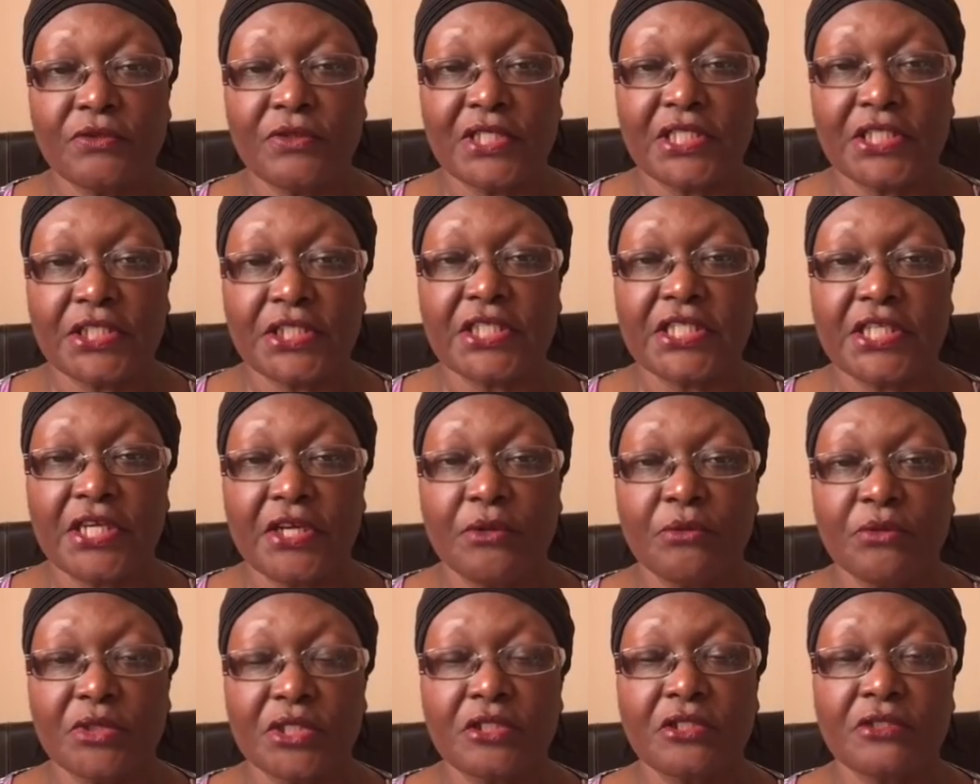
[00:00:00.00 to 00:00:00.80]
this
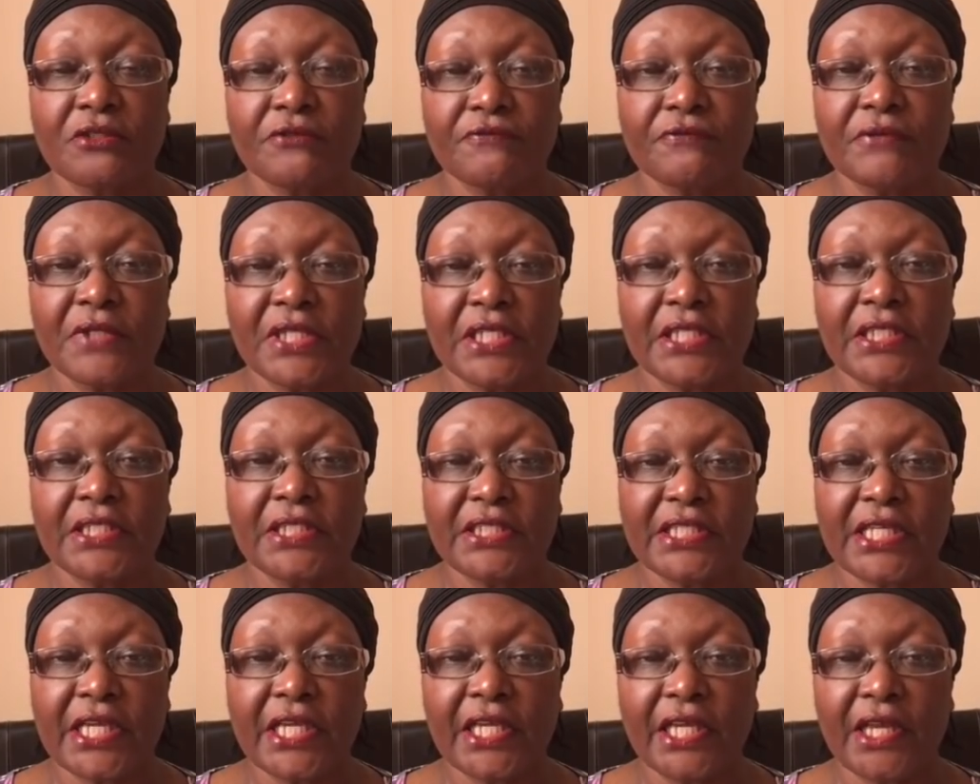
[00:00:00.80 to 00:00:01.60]
year was to really
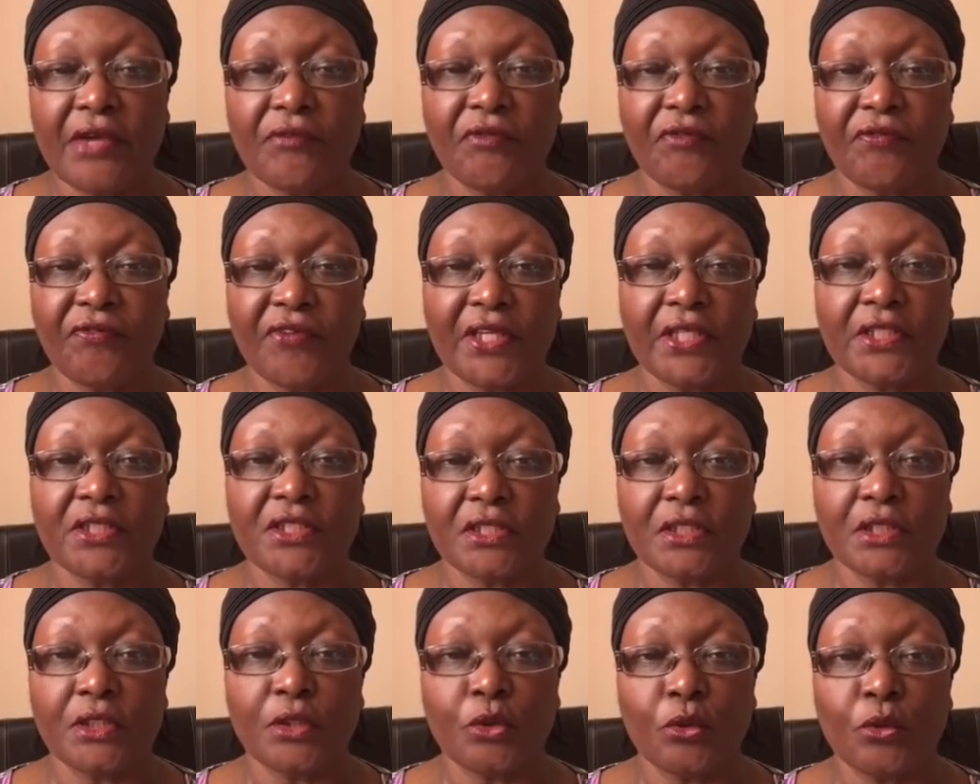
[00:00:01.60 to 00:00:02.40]
take everything
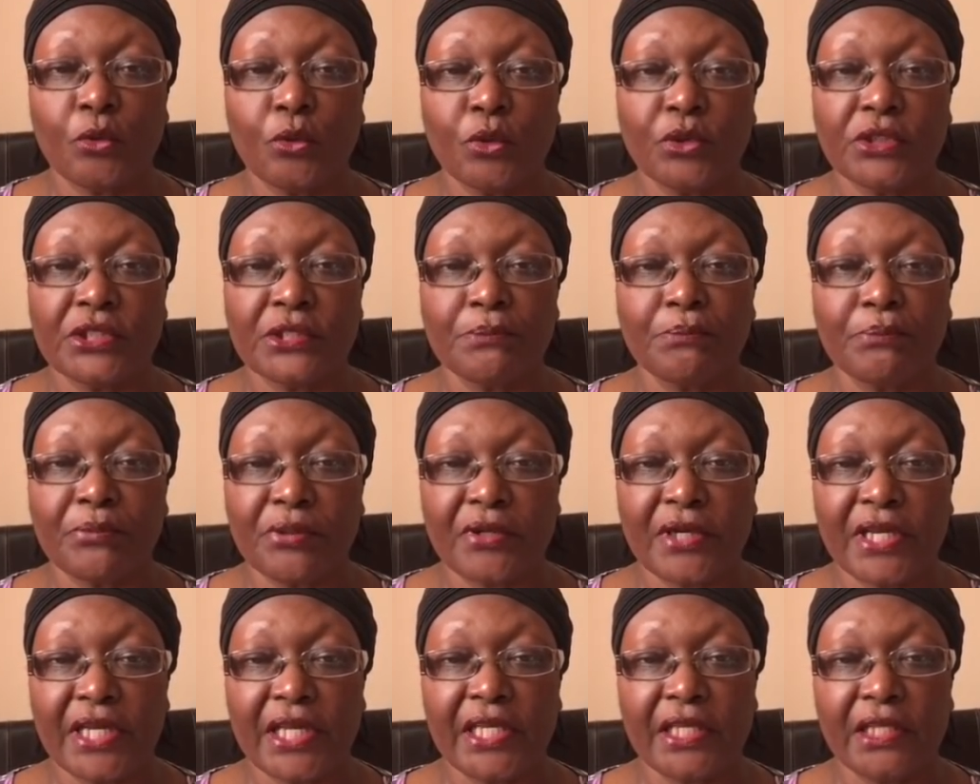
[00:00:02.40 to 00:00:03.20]
to the Lord and
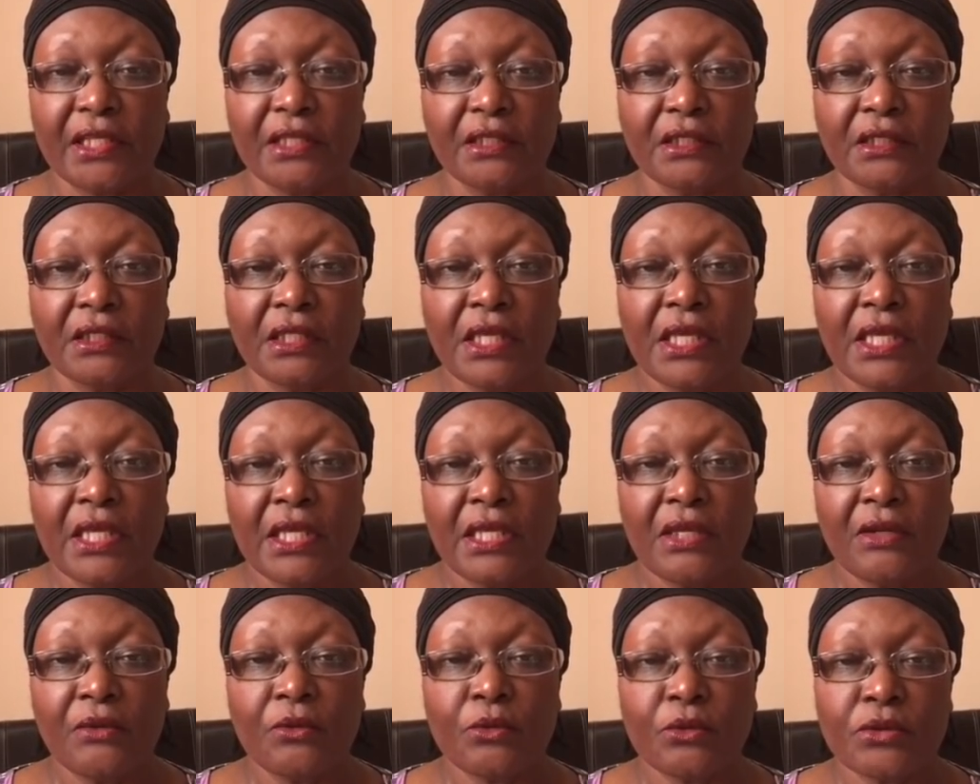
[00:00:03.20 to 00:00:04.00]
pray and
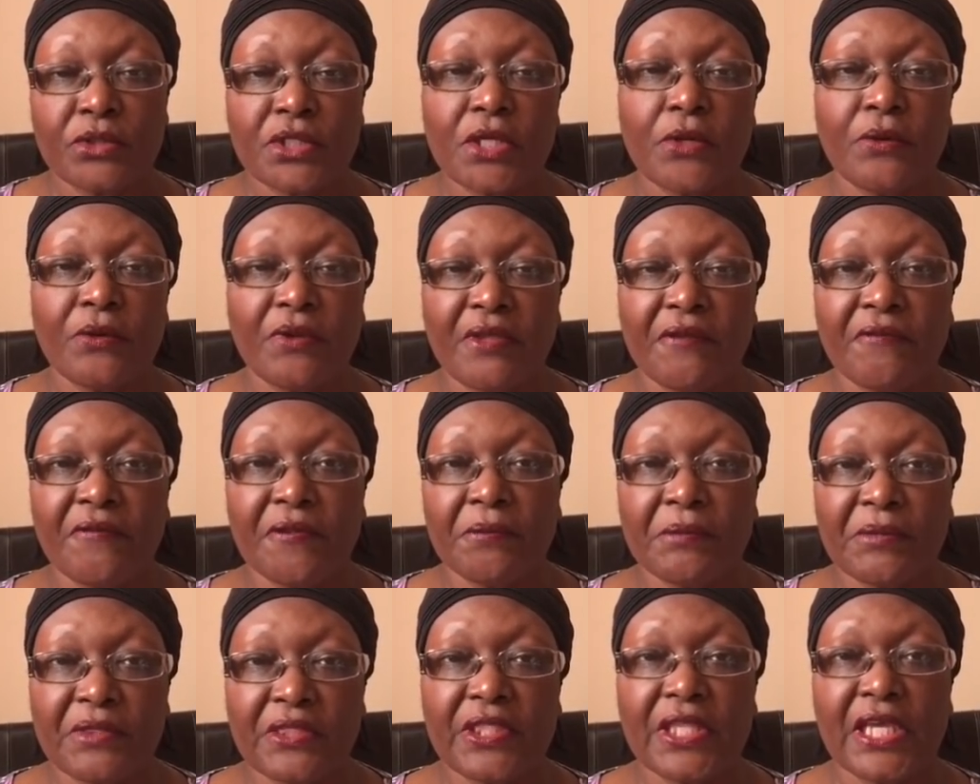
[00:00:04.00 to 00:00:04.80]
also give
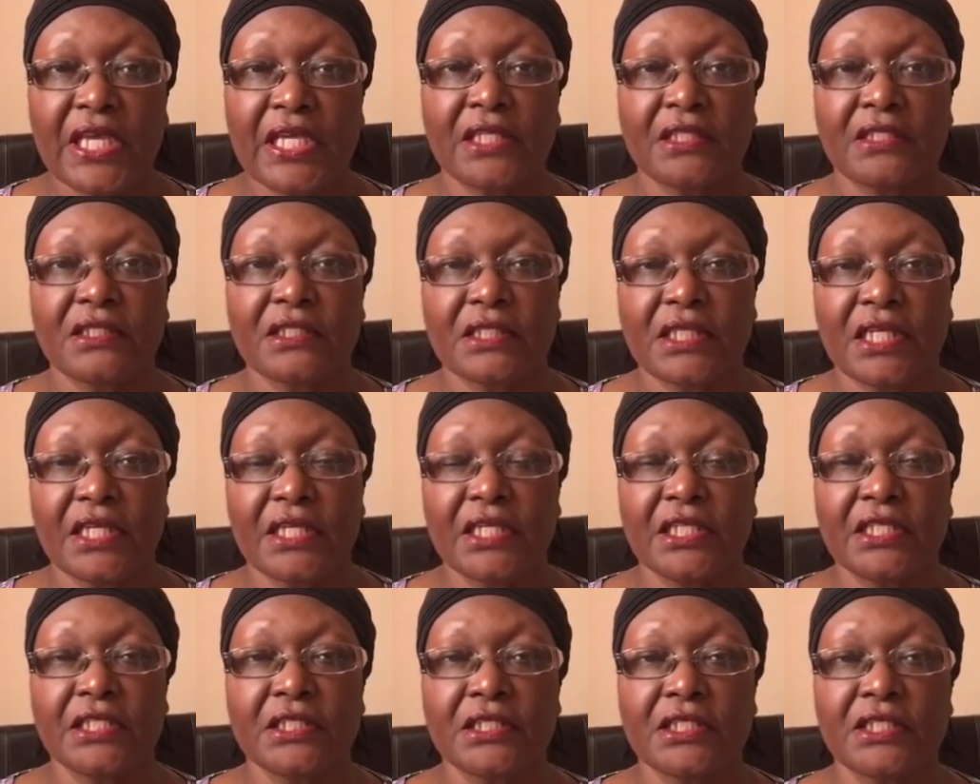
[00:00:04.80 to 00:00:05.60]
him thanks
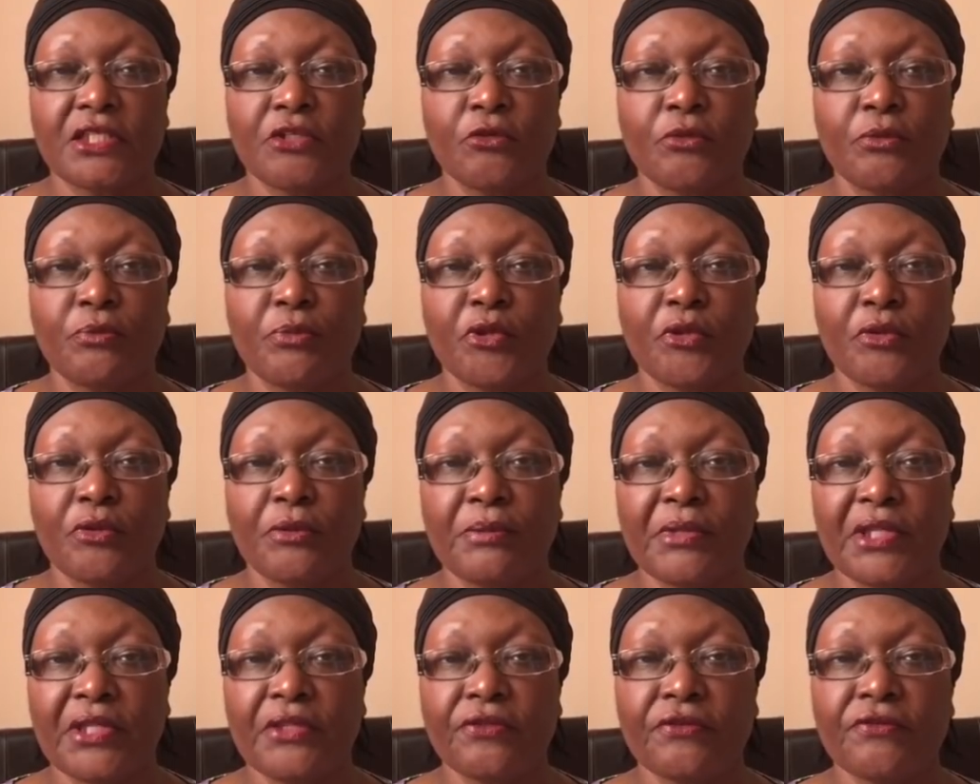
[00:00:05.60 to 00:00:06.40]
that he still
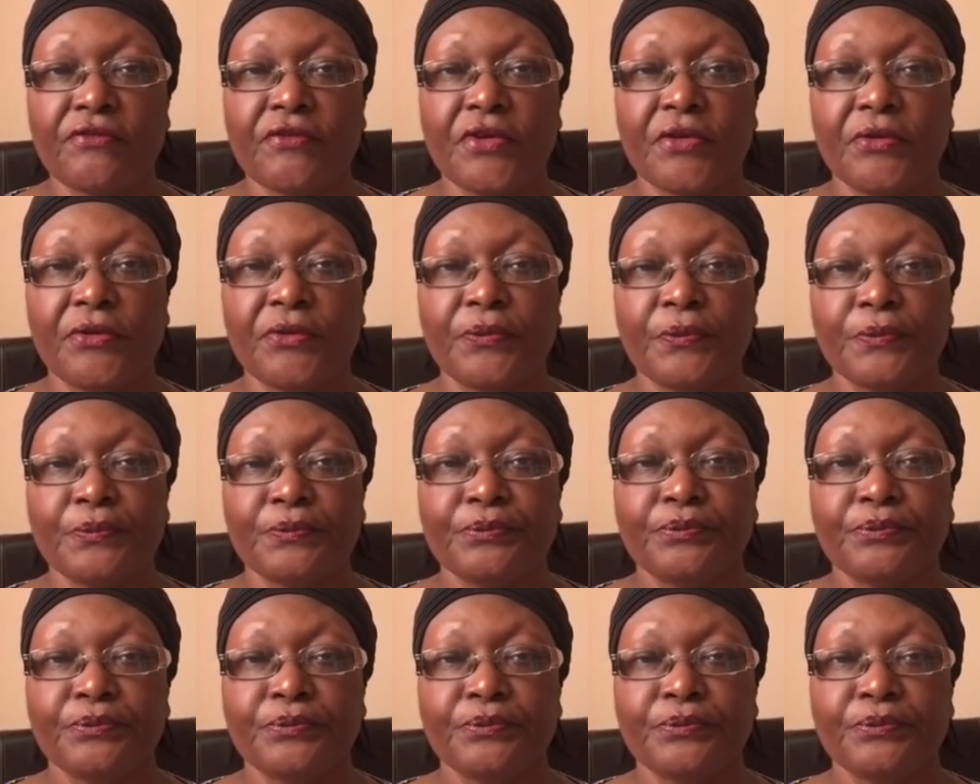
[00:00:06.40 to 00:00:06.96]
brought me through.